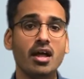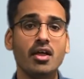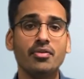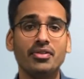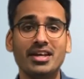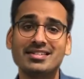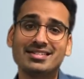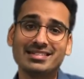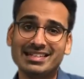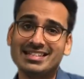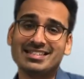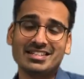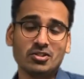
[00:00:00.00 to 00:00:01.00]
This
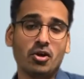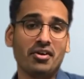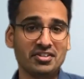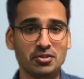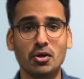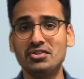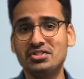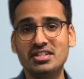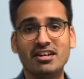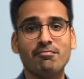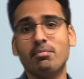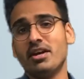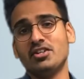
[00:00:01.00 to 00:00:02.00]
list is not
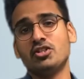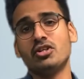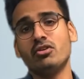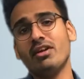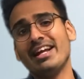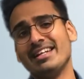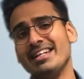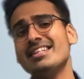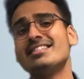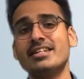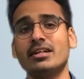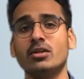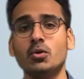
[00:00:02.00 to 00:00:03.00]
exhaustive, but it should at least
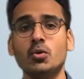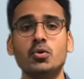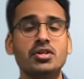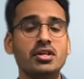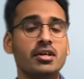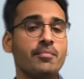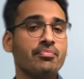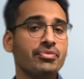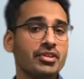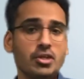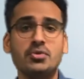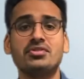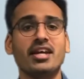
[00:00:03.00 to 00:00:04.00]
include
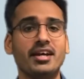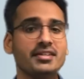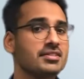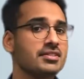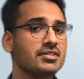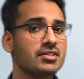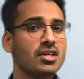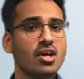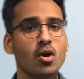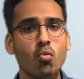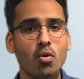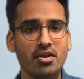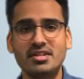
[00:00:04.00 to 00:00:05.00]
use cases.
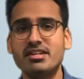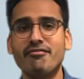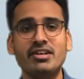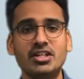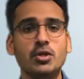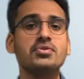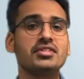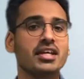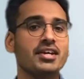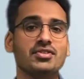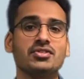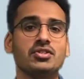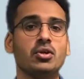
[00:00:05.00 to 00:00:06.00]
What are the different use
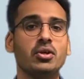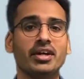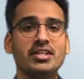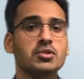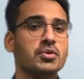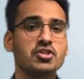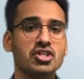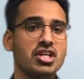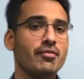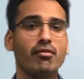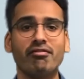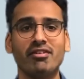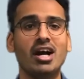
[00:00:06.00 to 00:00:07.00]
cases you're looking to achieve or
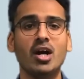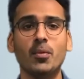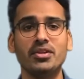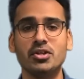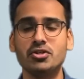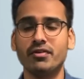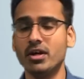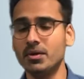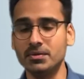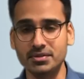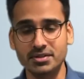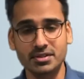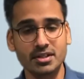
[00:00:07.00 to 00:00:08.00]
fly with your
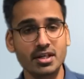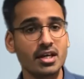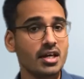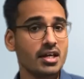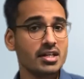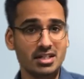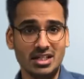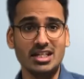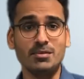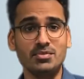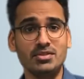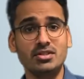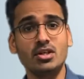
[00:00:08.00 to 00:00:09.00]
drones?
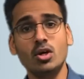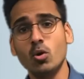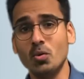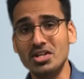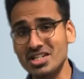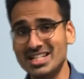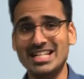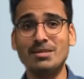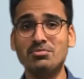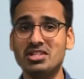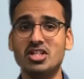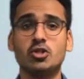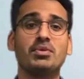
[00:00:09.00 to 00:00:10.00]
Teams. Which teams
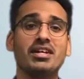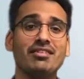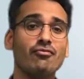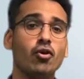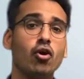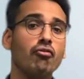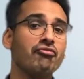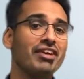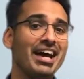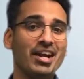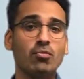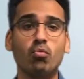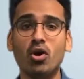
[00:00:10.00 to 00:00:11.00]
need to be involved and
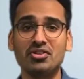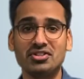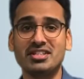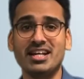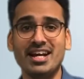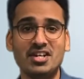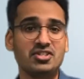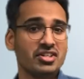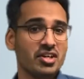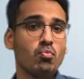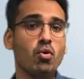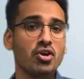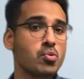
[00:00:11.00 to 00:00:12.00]
in what stage and
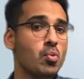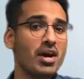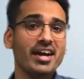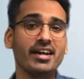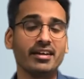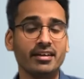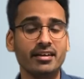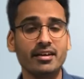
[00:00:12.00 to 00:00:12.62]
in what way?